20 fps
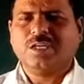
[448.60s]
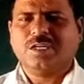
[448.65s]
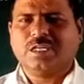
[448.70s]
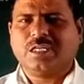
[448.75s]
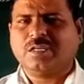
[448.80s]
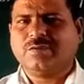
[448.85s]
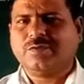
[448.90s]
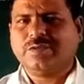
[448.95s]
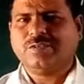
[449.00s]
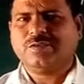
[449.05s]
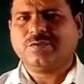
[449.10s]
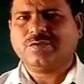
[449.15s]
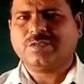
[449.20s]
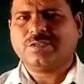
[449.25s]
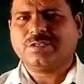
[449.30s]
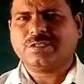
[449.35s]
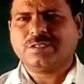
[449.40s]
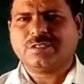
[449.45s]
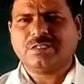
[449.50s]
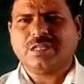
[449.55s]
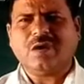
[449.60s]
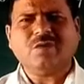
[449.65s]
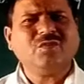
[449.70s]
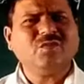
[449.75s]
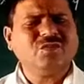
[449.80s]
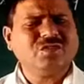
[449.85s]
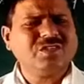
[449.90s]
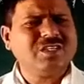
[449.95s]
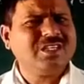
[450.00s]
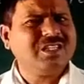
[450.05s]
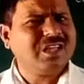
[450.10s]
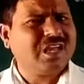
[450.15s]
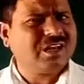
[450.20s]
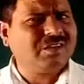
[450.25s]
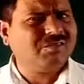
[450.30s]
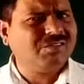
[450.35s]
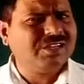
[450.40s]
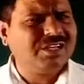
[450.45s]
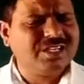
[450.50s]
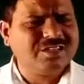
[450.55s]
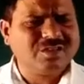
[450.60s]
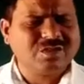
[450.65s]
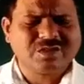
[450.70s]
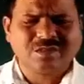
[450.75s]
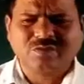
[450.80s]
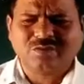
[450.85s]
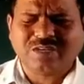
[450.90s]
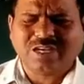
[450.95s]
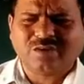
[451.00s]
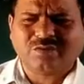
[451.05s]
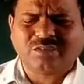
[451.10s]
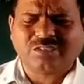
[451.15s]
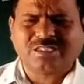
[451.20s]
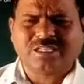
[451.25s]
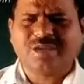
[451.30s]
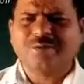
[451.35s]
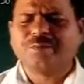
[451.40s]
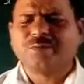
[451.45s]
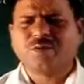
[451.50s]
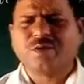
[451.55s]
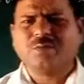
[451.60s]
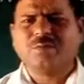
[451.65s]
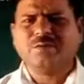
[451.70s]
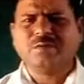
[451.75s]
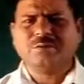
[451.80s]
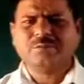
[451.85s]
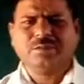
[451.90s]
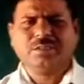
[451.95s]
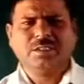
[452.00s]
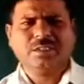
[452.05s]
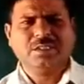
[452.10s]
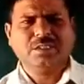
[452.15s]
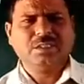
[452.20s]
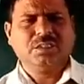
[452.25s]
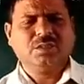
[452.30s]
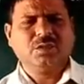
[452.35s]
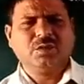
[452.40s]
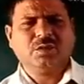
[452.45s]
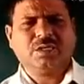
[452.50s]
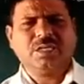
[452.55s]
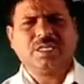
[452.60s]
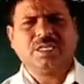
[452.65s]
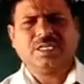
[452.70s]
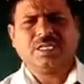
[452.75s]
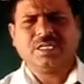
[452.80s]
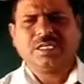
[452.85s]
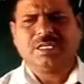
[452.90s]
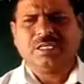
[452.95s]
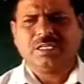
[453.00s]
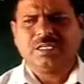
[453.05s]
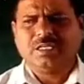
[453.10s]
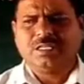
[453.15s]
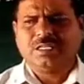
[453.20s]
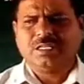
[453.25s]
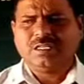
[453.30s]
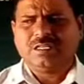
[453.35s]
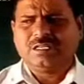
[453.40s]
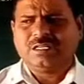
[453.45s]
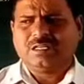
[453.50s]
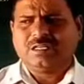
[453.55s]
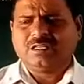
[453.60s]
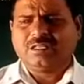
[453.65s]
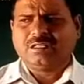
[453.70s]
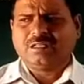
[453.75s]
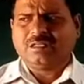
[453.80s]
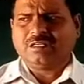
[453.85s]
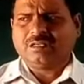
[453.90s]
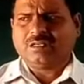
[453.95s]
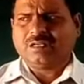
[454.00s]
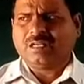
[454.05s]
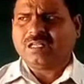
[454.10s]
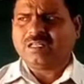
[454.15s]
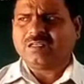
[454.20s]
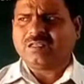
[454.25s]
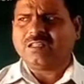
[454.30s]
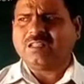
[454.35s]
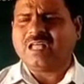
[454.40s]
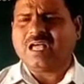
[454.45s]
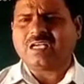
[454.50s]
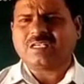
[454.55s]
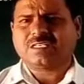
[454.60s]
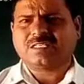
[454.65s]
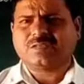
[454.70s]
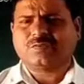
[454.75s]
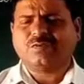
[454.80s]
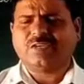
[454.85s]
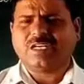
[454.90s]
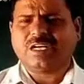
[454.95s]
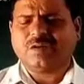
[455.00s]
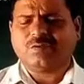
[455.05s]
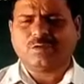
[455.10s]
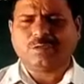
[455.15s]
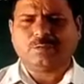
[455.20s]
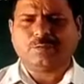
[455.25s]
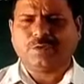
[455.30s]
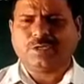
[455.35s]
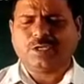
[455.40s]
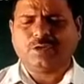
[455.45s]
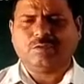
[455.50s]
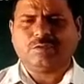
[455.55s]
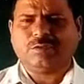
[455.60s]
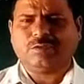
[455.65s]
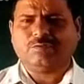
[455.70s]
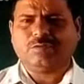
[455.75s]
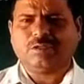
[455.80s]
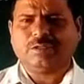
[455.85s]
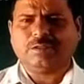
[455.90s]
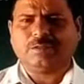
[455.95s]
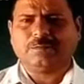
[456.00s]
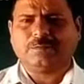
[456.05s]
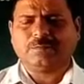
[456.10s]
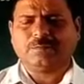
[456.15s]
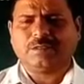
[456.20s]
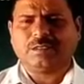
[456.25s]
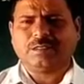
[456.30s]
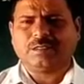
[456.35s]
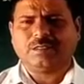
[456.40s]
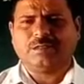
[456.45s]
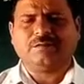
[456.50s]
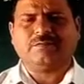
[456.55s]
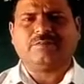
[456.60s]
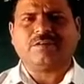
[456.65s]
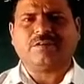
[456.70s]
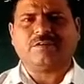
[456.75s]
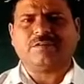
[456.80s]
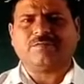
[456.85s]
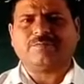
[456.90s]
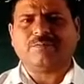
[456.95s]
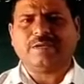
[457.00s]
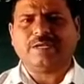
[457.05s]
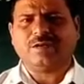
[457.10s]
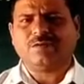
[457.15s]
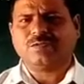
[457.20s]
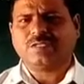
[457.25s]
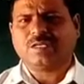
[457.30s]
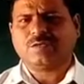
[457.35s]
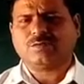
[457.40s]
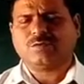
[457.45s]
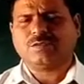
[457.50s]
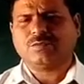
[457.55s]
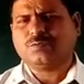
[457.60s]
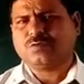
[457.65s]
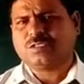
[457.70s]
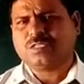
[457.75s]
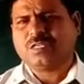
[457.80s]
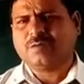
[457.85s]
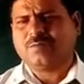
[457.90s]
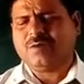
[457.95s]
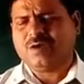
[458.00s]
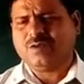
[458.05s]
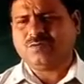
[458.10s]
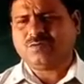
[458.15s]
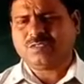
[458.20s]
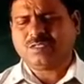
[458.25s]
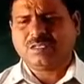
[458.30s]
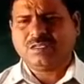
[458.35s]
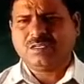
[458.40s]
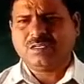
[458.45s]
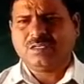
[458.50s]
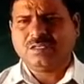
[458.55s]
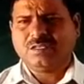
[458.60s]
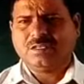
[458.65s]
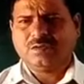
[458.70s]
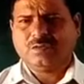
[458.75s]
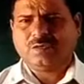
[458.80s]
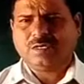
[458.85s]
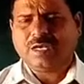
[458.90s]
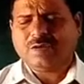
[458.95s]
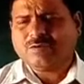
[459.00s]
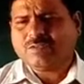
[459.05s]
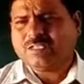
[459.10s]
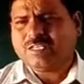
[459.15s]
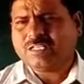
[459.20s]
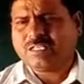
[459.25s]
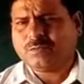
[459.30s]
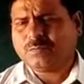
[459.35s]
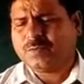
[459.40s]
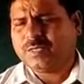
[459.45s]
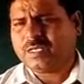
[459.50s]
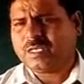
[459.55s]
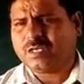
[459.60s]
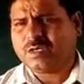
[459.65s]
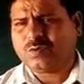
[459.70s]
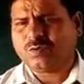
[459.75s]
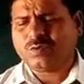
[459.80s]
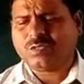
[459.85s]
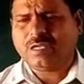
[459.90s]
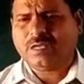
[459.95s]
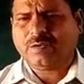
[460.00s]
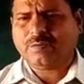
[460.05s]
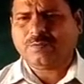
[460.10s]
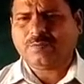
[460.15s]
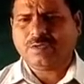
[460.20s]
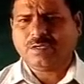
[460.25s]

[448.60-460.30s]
give education. Now you see in our village also we have the same problem. Okay. And last week I was speaking with the one in front of my house. There is a Muslim house. Okay, I was just speaking to them.